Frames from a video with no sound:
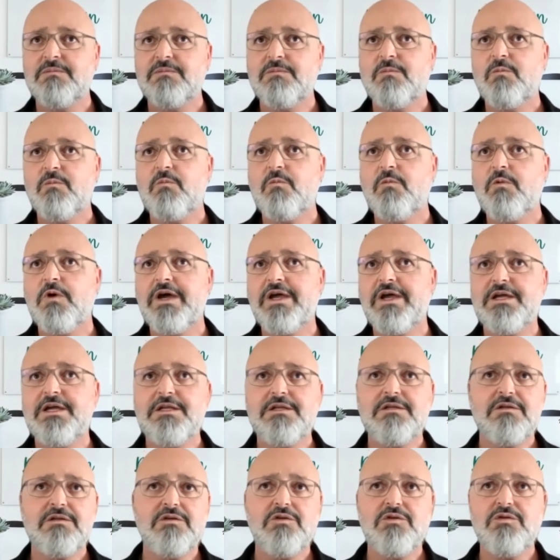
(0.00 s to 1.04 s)

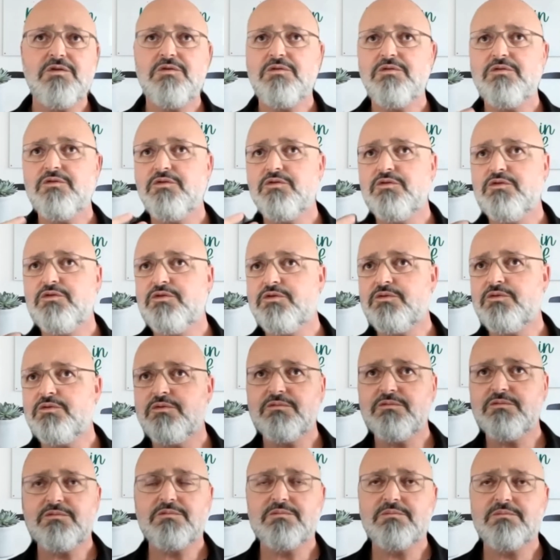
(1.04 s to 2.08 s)
when you
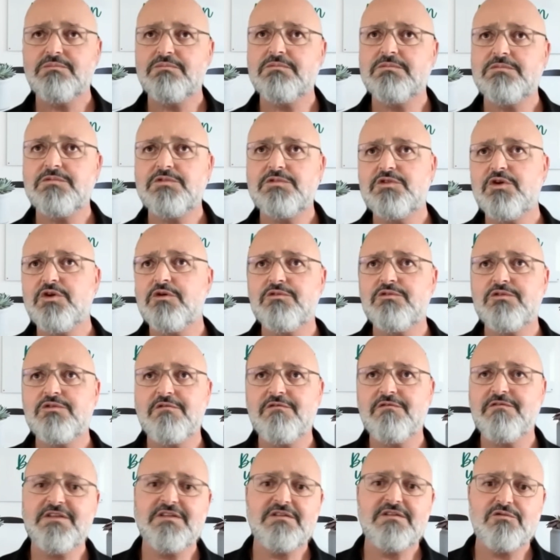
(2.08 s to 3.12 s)
thought
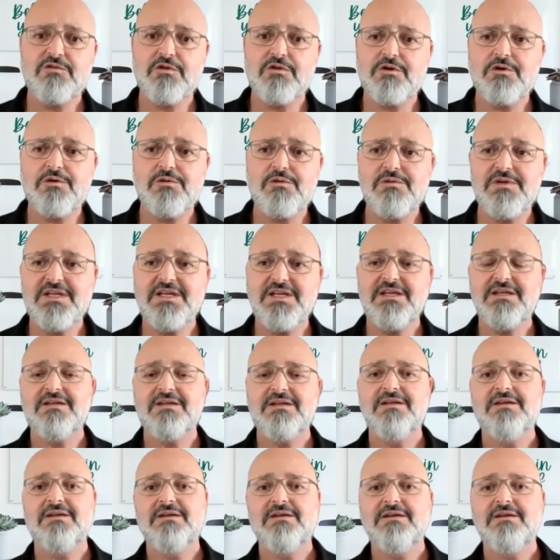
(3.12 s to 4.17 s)
of it thoroughly
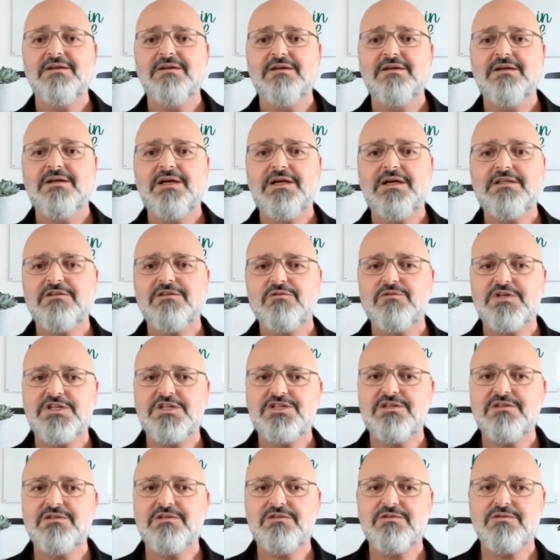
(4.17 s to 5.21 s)
and
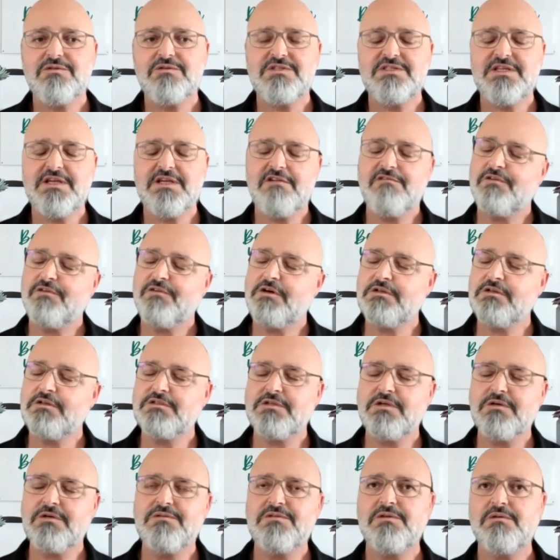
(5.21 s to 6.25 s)
questioned yourself, or
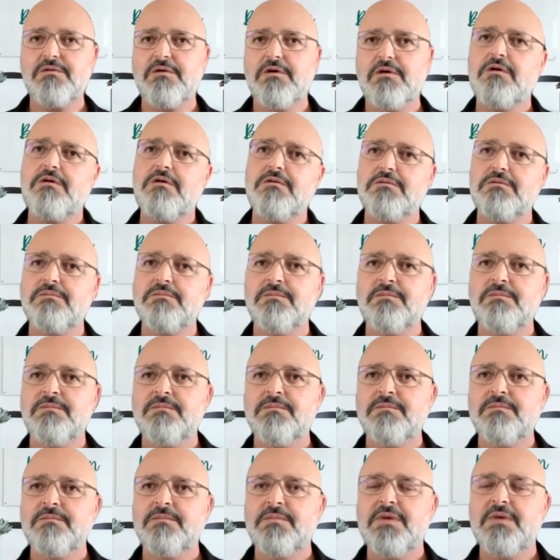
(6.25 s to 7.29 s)
thought, oh,
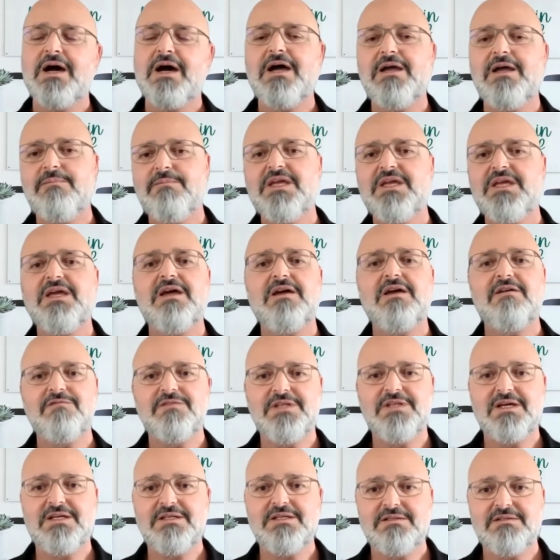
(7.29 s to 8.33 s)
I may have
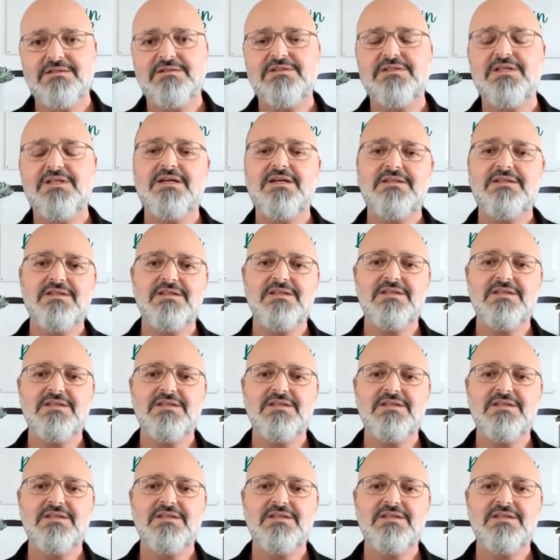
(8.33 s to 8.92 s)
done that,